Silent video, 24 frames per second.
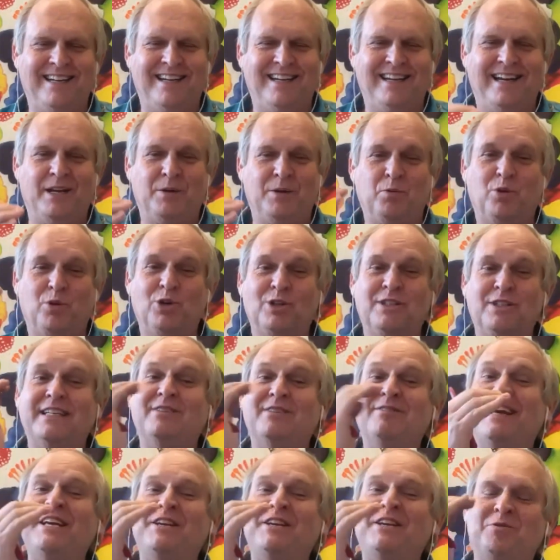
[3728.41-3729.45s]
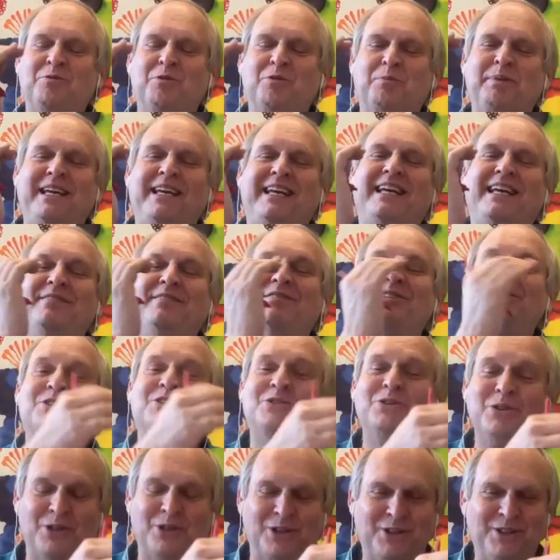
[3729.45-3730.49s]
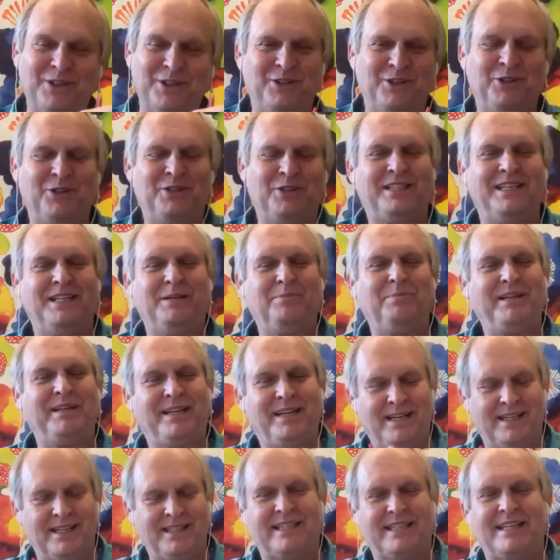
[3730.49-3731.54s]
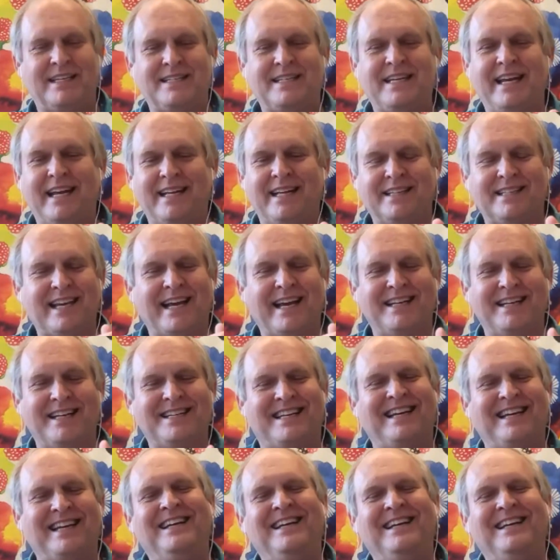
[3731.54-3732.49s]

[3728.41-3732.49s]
and world innovation will peak even sooner, you see, because as Dan says,